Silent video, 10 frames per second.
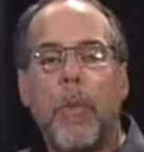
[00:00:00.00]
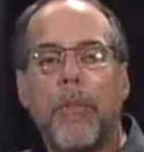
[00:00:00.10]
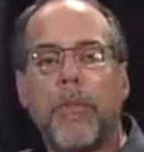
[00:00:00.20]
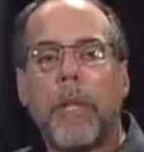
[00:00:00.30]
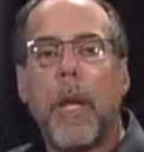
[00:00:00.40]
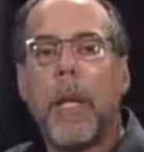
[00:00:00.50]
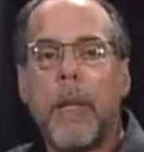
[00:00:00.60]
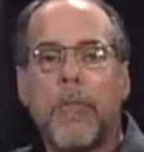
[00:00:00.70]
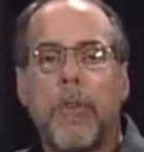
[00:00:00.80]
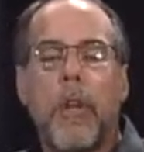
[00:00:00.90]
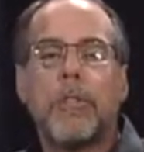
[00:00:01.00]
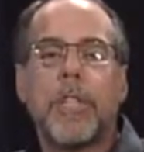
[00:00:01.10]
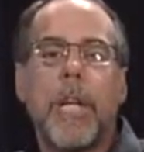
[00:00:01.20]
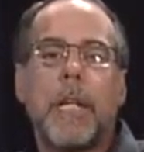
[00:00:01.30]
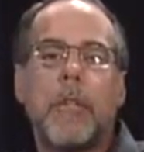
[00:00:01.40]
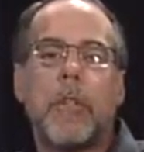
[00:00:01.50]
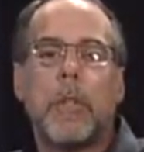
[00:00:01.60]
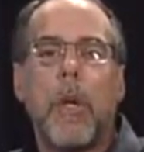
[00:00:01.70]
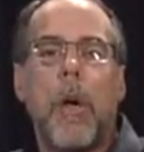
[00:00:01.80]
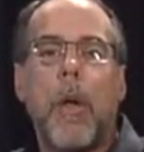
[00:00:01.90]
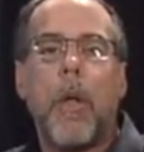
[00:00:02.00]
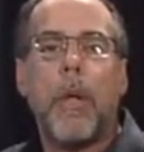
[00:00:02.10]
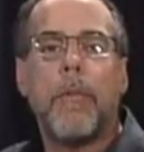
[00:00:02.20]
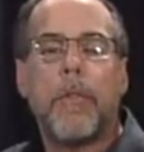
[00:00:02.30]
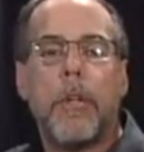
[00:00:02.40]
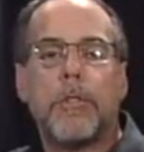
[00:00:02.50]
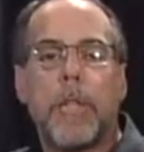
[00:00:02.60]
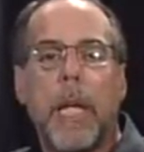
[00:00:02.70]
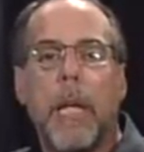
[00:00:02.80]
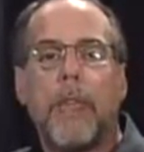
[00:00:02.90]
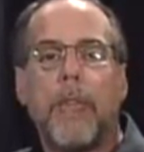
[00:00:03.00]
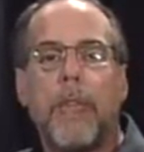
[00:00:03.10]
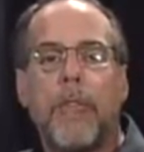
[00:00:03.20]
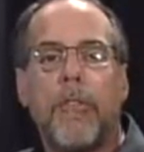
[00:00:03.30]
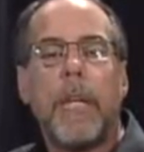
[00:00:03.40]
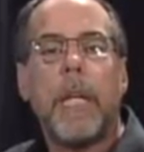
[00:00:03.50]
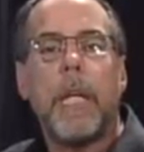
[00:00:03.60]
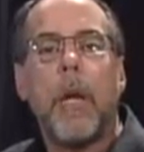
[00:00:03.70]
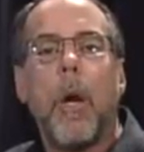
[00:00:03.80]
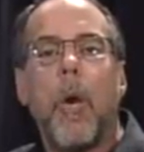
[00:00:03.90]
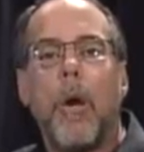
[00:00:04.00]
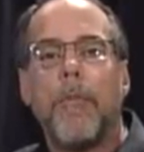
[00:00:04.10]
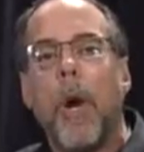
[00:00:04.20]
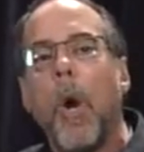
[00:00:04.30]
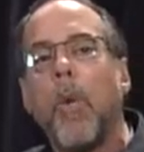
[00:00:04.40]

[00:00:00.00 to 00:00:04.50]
And with us tonight is Sanjay Dalal, and Sanjay is the CEO of